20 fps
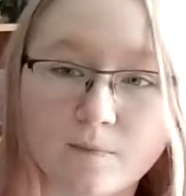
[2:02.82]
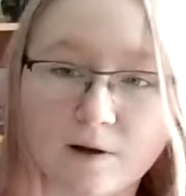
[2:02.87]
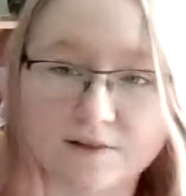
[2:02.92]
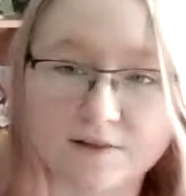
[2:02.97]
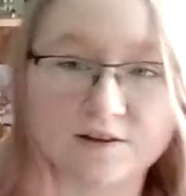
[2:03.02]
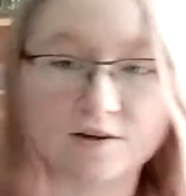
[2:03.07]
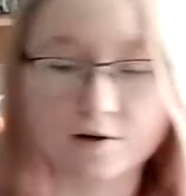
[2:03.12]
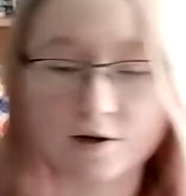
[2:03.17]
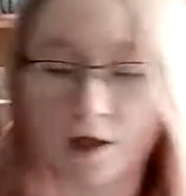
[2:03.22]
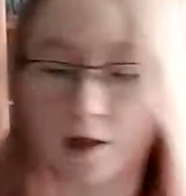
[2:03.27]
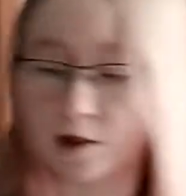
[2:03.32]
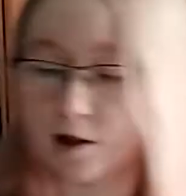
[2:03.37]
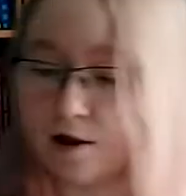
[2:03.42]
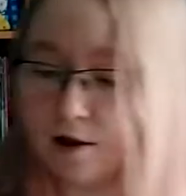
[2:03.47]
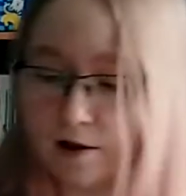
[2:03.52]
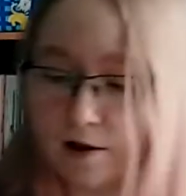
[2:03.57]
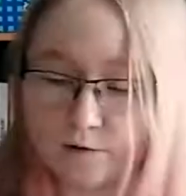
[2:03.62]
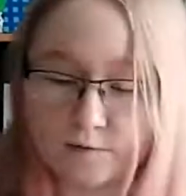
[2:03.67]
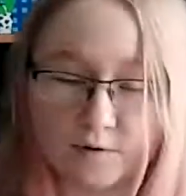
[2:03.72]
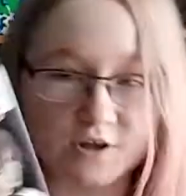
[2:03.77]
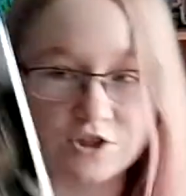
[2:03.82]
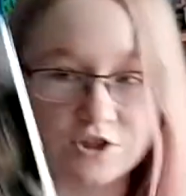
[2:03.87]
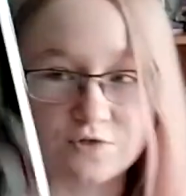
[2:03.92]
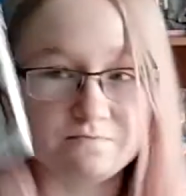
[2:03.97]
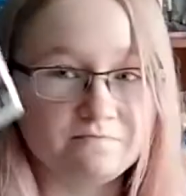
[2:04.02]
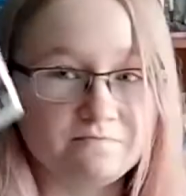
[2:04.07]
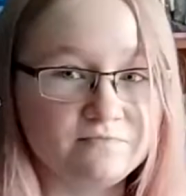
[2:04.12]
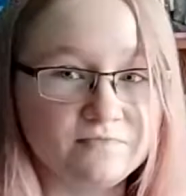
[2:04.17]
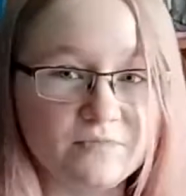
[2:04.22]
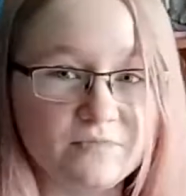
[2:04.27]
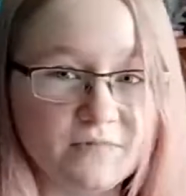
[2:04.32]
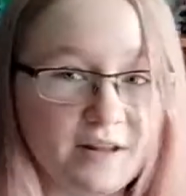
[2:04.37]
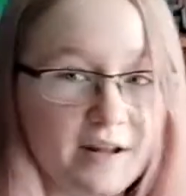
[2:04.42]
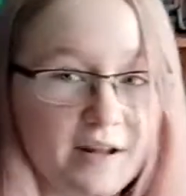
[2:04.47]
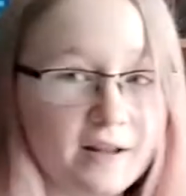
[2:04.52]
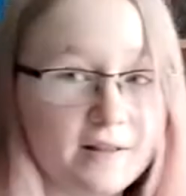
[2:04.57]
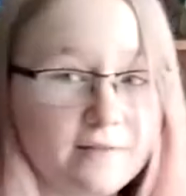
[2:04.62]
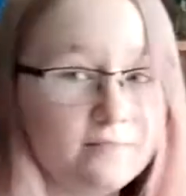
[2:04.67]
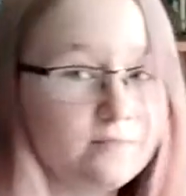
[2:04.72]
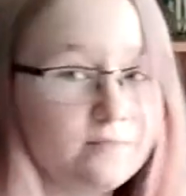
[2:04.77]
material, which
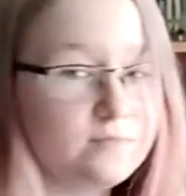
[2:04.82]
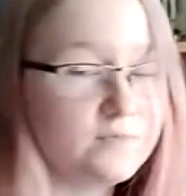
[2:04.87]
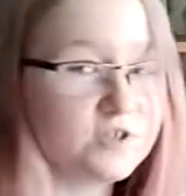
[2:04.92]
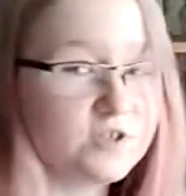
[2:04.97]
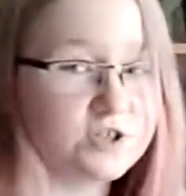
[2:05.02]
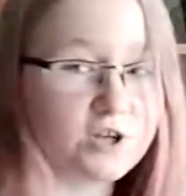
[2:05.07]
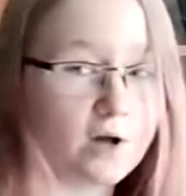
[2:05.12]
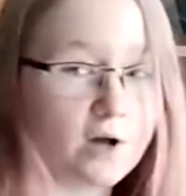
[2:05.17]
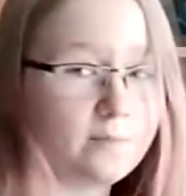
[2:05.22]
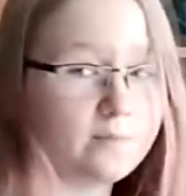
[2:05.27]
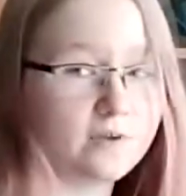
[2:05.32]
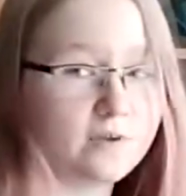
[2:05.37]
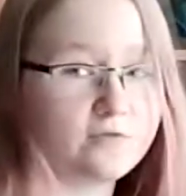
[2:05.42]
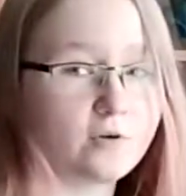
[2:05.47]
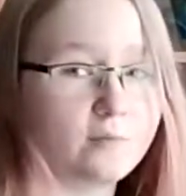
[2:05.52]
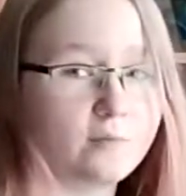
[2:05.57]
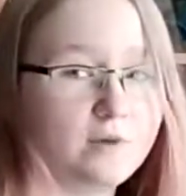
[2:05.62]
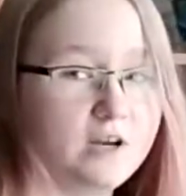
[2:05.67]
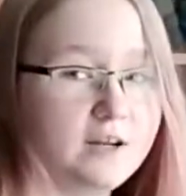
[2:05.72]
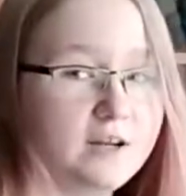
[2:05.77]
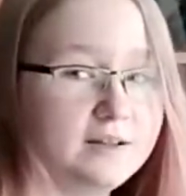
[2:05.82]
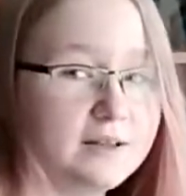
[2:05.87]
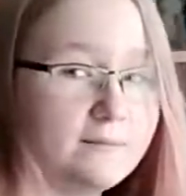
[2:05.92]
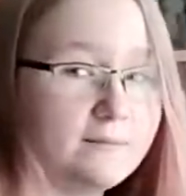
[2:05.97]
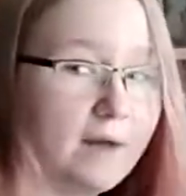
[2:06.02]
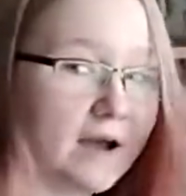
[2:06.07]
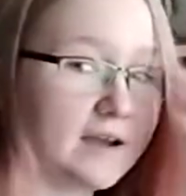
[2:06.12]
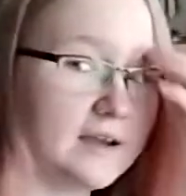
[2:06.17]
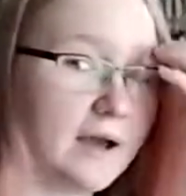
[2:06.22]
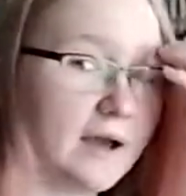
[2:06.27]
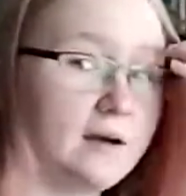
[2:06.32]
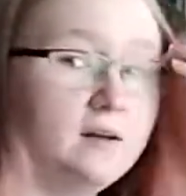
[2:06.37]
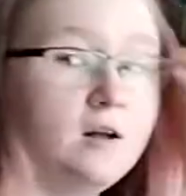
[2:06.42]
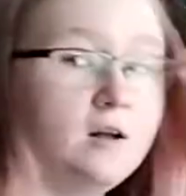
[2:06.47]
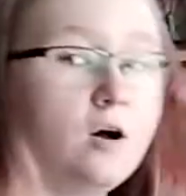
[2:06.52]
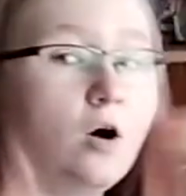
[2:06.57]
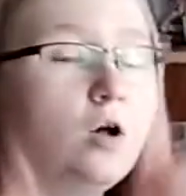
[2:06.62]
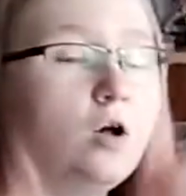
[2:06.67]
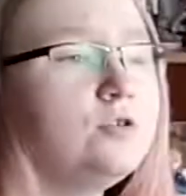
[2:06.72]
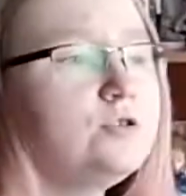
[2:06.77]
didn't stop me from reading the manga.
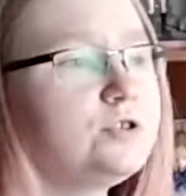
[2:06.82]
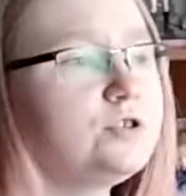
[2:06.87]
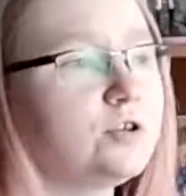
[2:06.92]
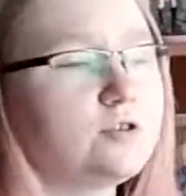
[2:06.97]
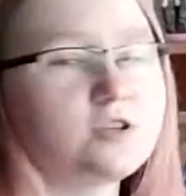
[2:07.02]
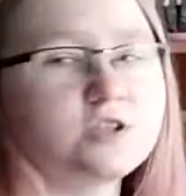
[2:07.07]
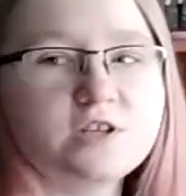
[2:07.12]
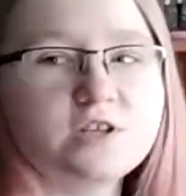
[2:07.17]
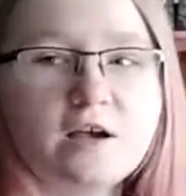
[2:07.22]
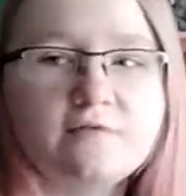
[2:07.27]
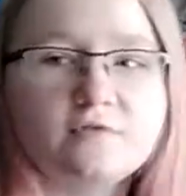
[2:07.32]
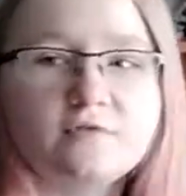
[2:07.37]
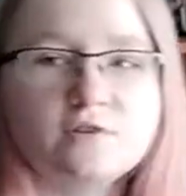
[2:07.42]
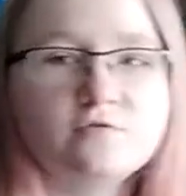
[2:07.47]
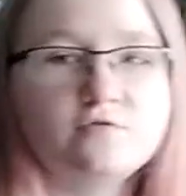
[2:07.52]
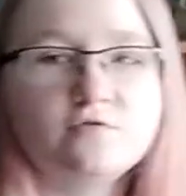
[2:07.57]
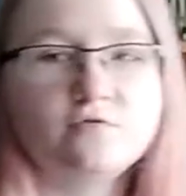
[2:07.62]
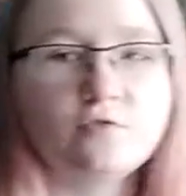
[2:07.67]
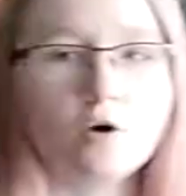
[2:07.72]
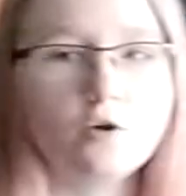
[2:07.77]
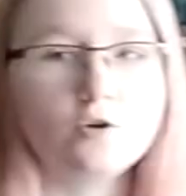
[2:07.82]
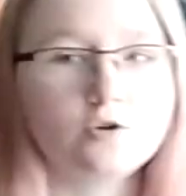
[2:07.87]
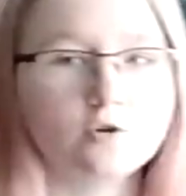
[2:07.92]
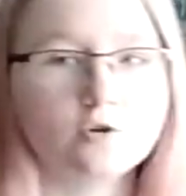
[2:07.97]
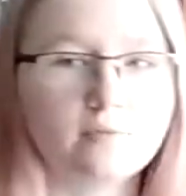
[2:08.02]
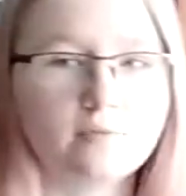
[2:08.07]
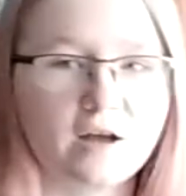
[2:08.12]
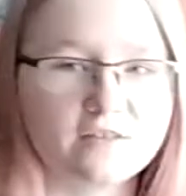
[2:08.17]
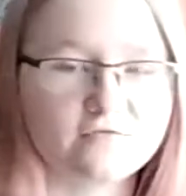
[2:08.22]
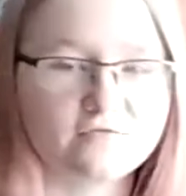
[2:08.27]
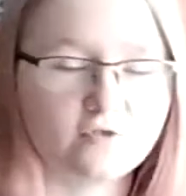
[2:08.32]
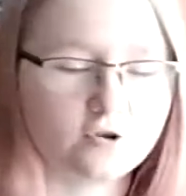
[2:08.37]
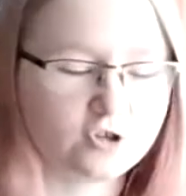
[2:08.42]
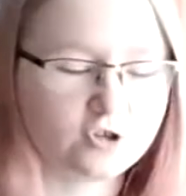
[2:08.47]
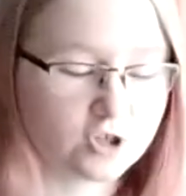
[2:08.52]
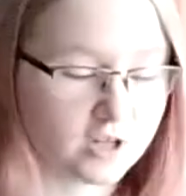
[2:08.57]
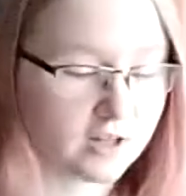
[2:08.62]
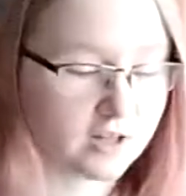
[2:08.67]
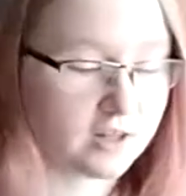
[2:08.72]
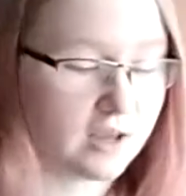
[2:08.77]
Also, 7th volume,
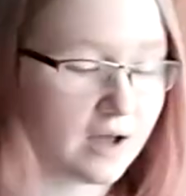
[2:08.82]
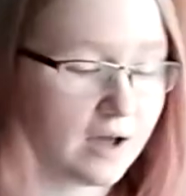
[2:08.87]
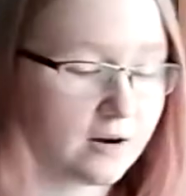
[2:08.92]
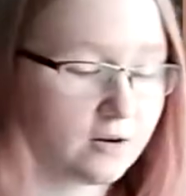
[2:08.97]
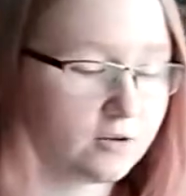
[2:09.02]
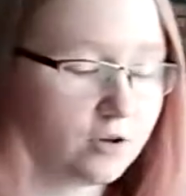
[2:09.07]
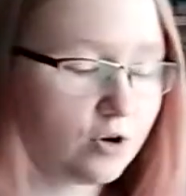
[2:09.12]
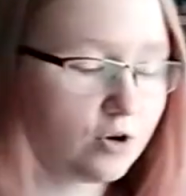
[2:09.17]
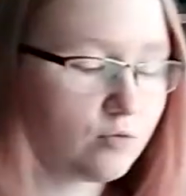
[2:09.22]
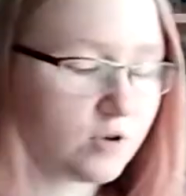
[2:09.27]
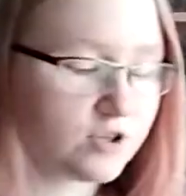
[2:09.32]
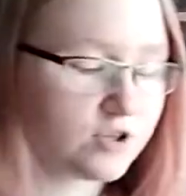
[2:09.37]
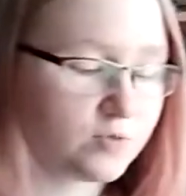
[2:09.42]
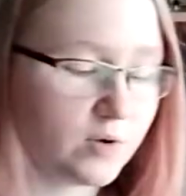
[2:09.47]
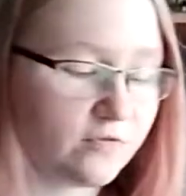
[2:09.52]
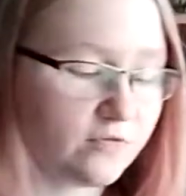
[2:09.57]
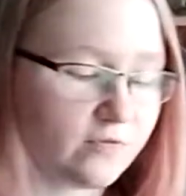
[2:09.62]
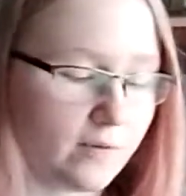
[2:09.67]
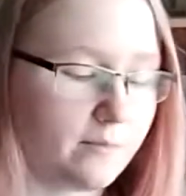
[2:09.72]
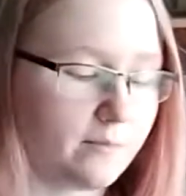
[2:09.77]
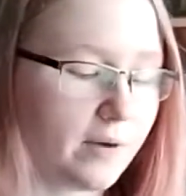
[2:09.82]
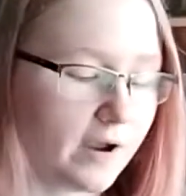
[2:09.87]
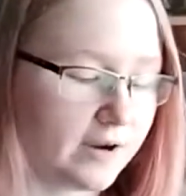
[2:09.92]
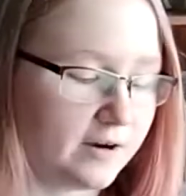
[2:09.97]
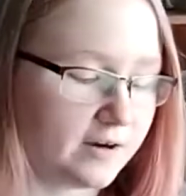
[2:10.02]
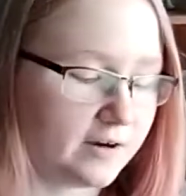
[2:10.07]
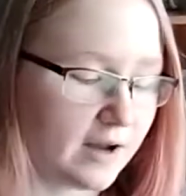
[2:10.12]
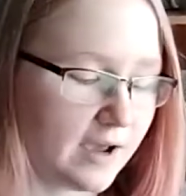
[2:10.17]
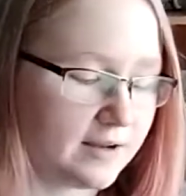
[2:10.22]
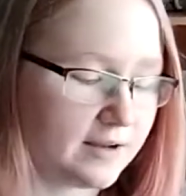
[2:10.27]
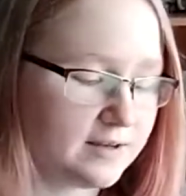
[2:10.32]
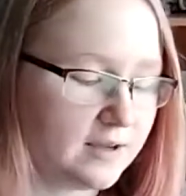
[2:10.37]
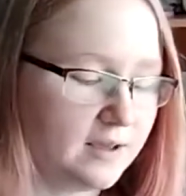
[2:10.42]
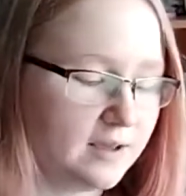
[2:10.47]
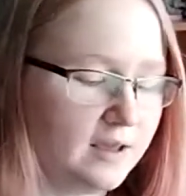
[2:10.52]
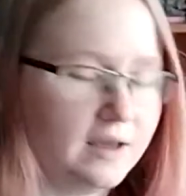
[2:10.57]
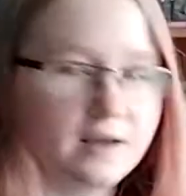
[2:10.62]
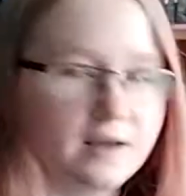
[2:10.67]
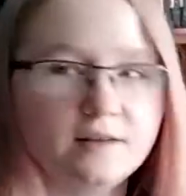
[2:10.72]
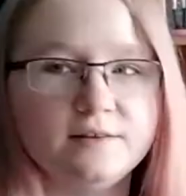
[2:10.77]
unfortunately, I don't know what's with Vampire Knight,
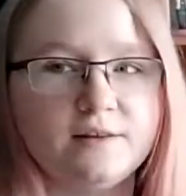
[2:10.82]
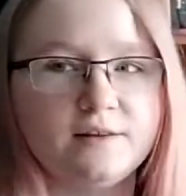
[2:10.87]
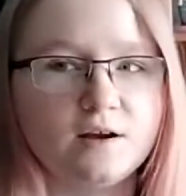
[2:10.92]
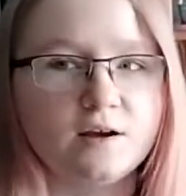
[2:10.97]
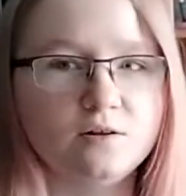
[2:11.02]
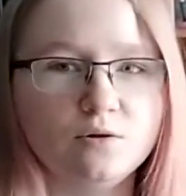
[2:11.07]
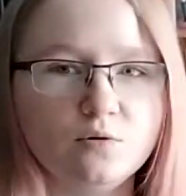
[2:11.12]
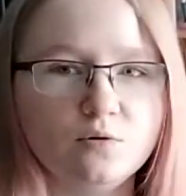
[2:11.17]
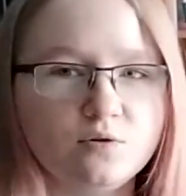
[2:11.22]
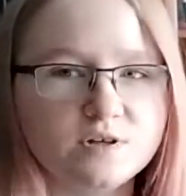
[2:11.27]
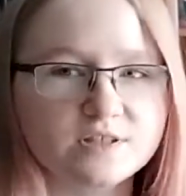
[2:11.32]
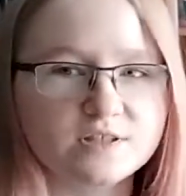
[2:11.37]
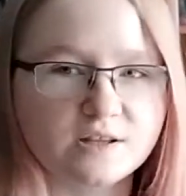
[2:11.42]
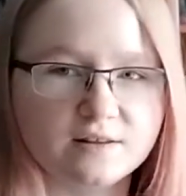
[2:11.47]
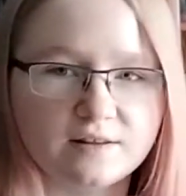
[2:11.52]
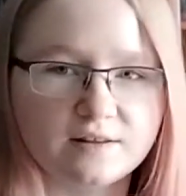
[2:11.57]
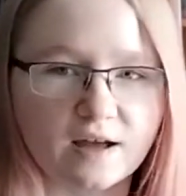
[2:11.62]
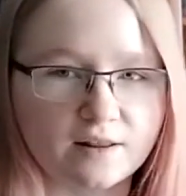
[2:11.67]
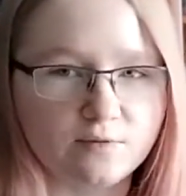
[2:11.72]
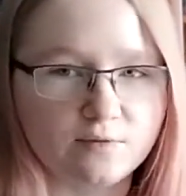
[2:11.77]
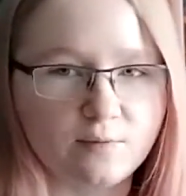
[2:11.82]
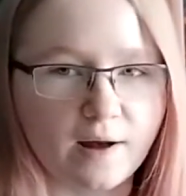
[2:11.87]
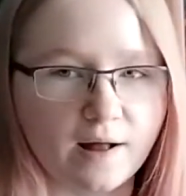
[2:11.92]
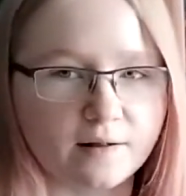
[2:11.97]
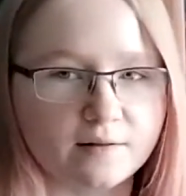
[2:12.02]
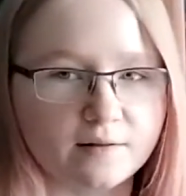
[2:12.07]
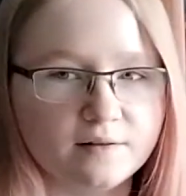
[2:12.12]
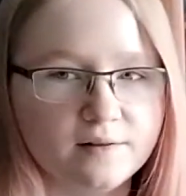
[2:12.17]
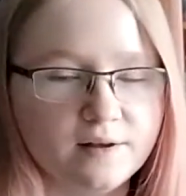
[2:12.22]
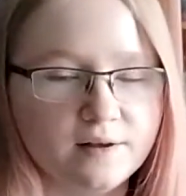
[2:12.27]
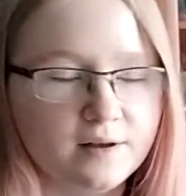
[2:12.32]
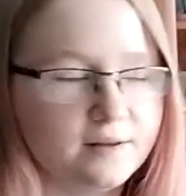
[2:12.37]
the glue isn't that well.